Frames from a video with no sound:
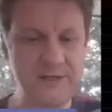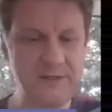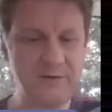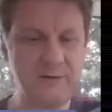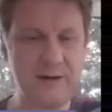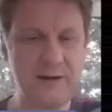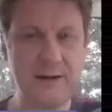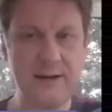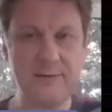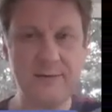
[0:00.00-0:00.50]

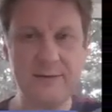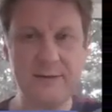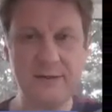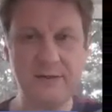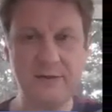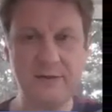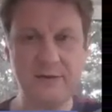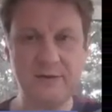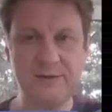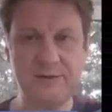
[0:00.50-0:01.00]
So I
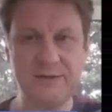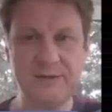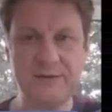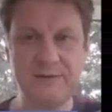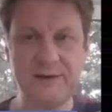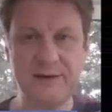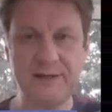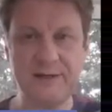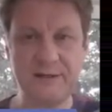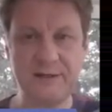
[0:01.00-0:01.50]

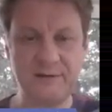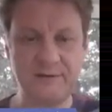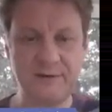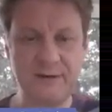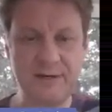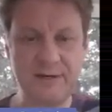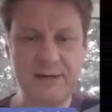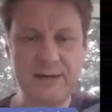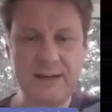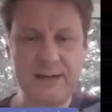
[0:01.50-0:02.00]
subtract
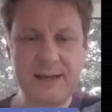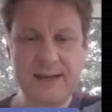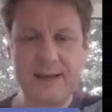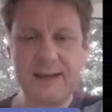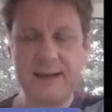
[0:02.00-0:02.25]
3,